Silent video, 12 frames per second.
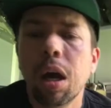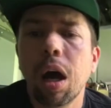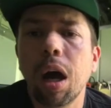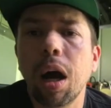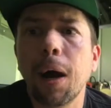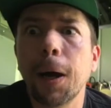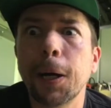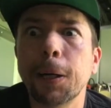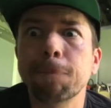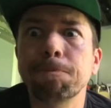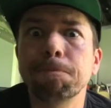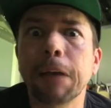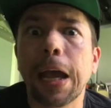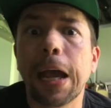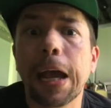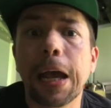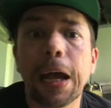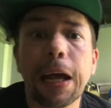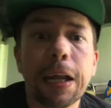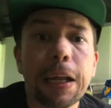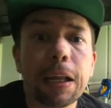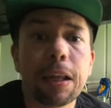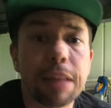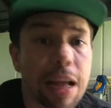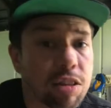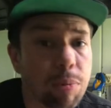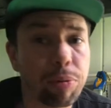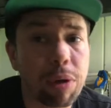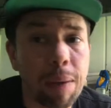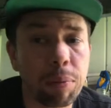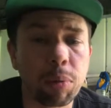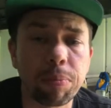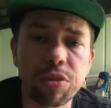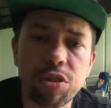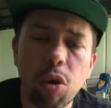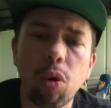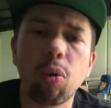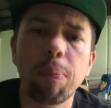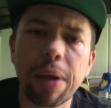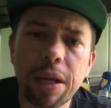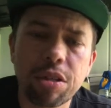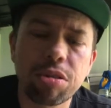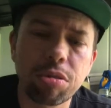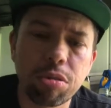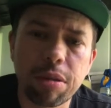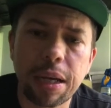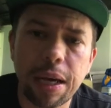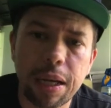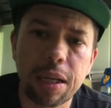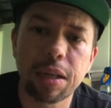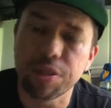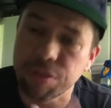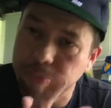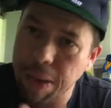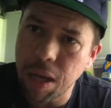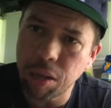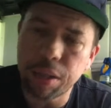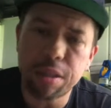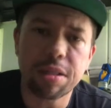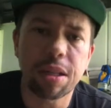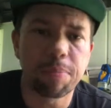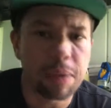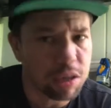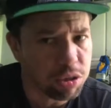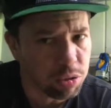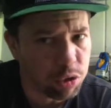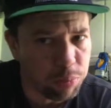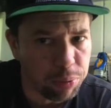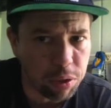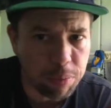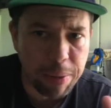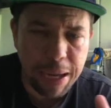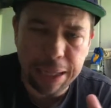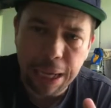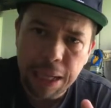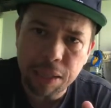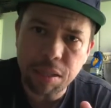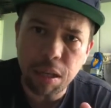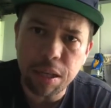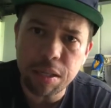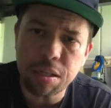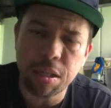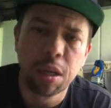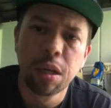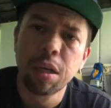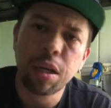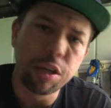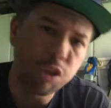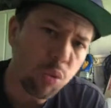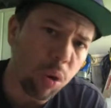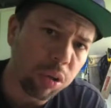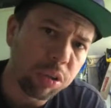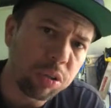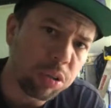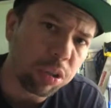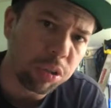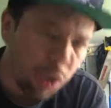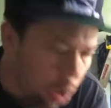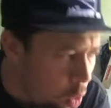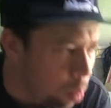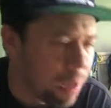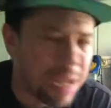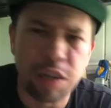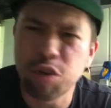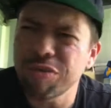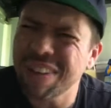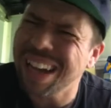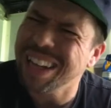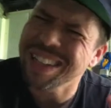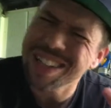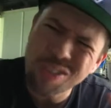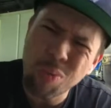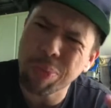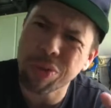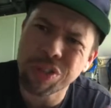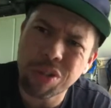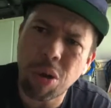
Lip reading: and that's a problem. So make sure that it is balanced, and make sure you put it back on tight, and you are good to go, man. You've got a super